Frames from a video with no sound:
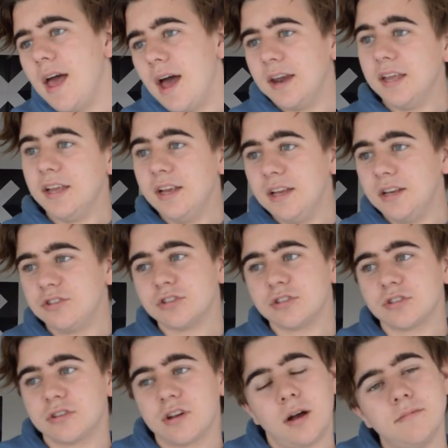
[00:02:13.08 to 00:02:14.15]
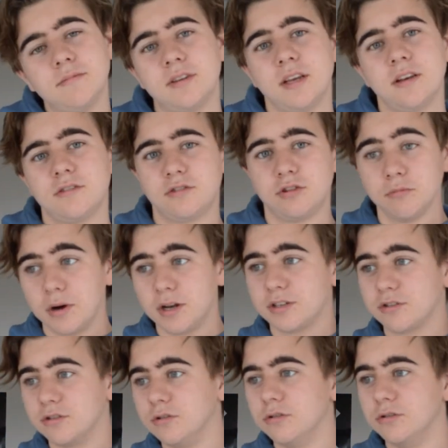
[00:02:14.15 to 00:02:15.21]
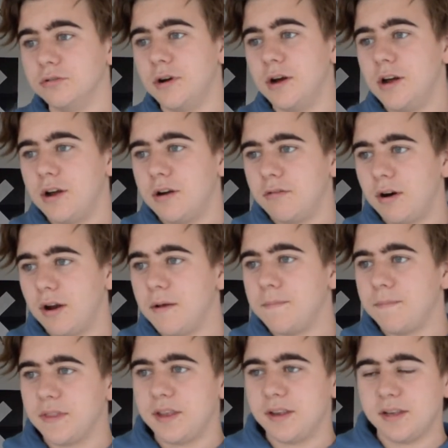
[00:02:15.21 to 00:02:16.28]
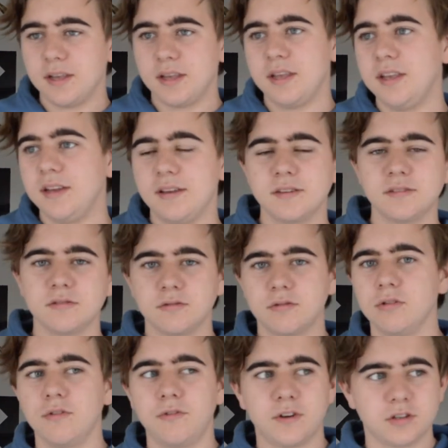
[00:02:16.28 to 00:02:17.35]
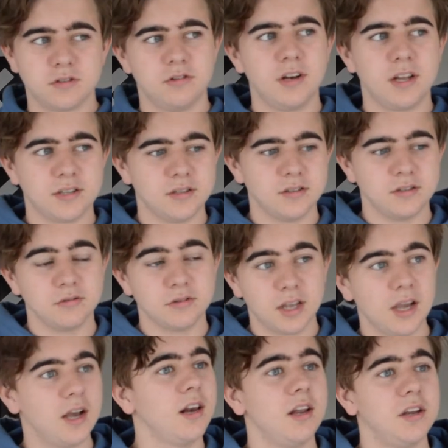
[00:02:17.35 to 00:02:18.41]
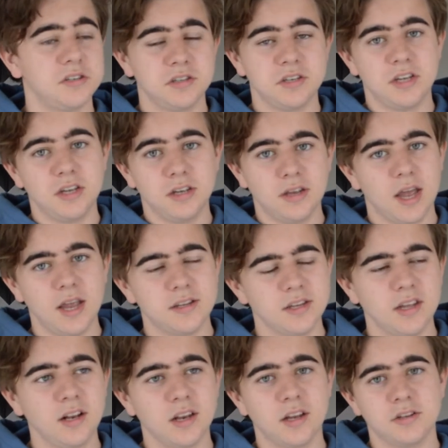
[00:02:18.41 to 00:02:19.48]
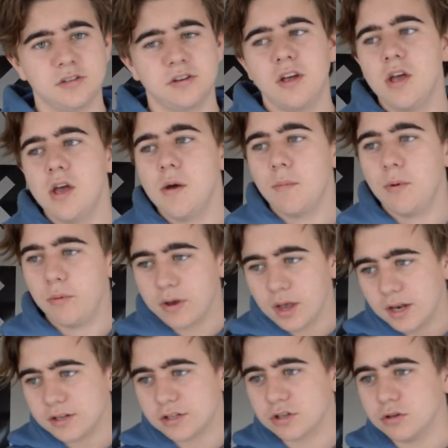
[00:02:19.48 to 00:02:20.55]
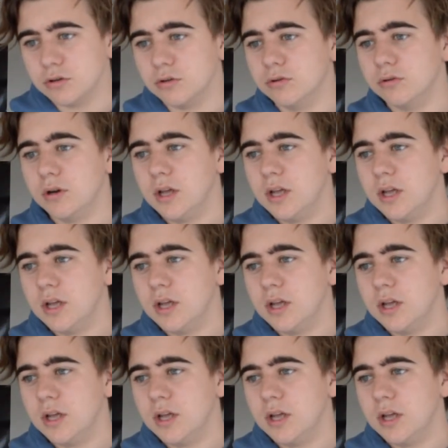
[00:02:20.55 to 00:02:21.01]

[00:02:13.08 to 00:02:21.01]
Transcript: And he just comes into my school, right? He doesn't do the first 2 lessons. It was English, and he hates English. But we get into school.